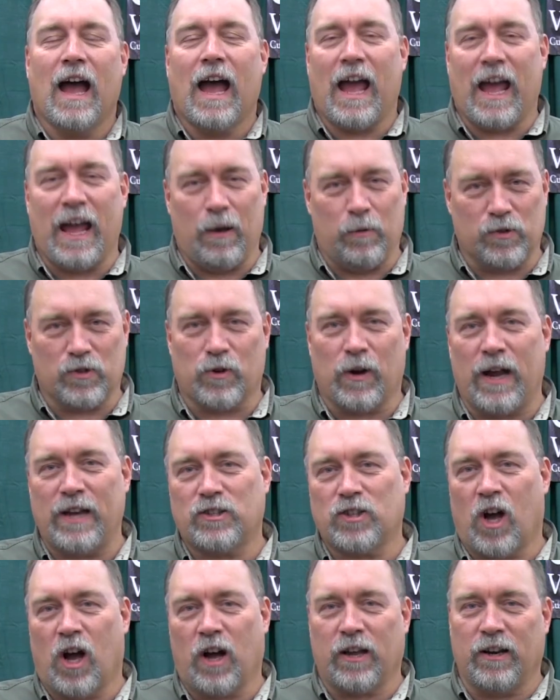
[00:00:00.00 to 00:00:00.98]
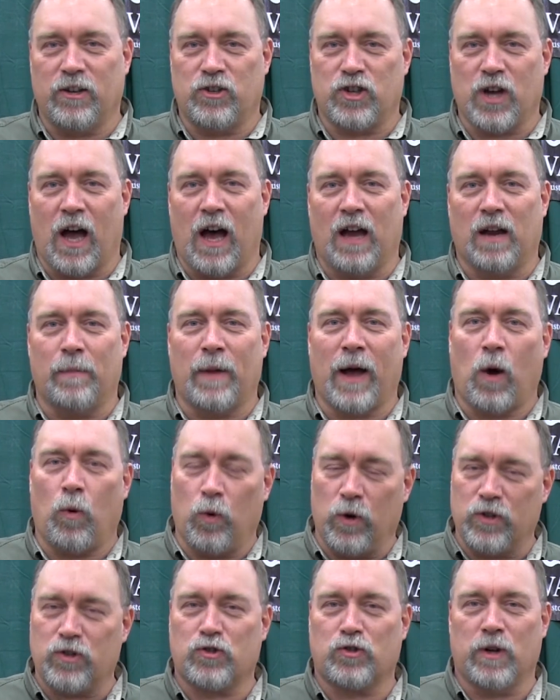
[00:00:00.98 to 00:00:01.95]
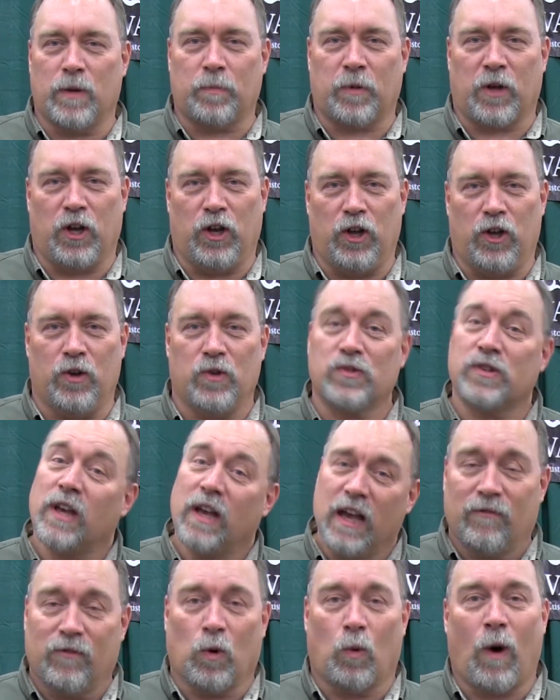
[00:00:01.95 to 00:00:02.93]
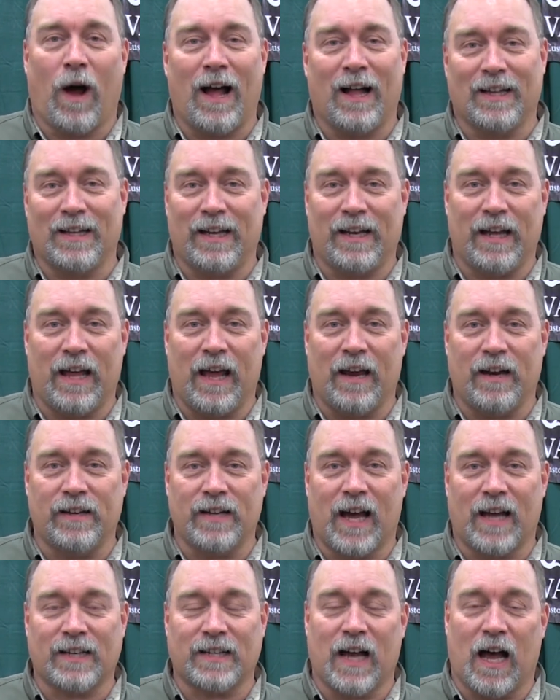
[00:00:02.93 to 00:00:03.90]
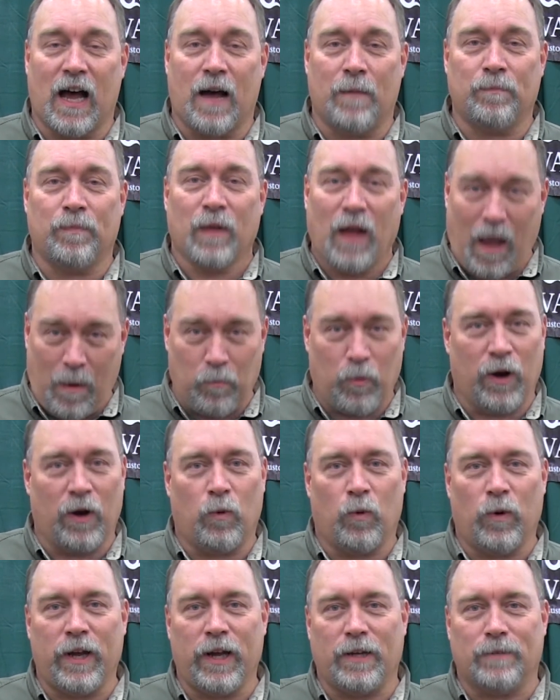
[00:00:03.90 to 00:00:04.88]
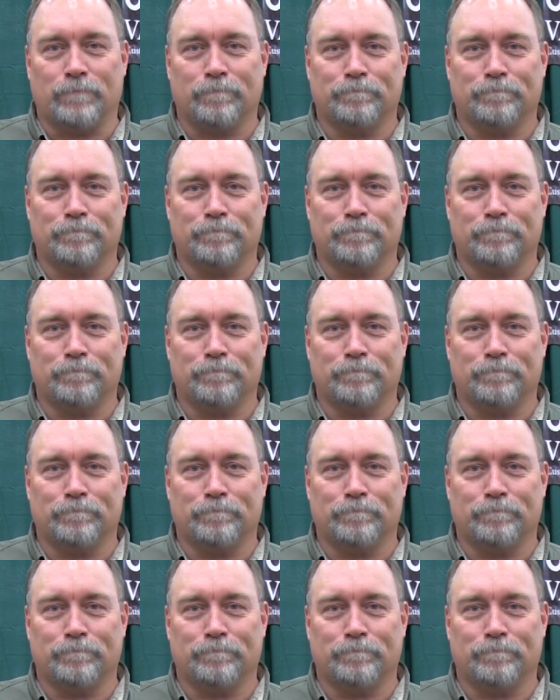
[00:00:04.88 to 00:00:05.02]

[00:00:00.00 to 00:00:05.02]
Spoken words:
Hey, it was great talking to John about wood strip canoes. For WildIndiana.com, I'm Brent Wheat.